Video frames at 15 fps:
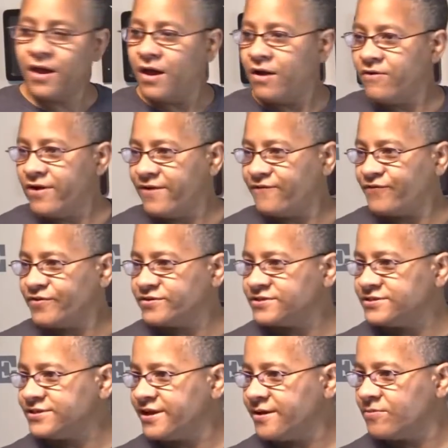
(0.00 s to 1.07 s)
All right,
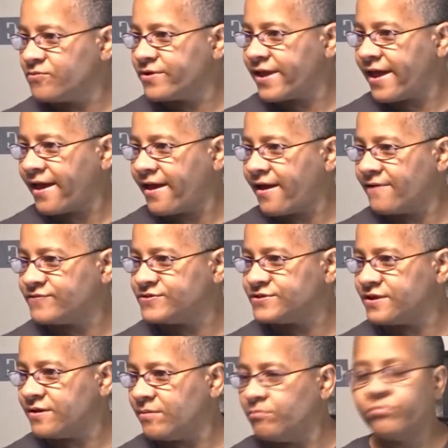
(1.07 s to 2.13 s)
first up we have
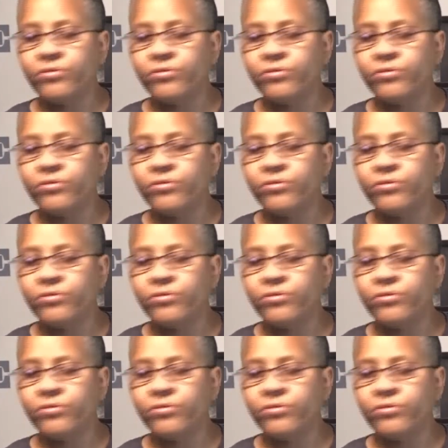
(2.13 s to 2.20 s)
some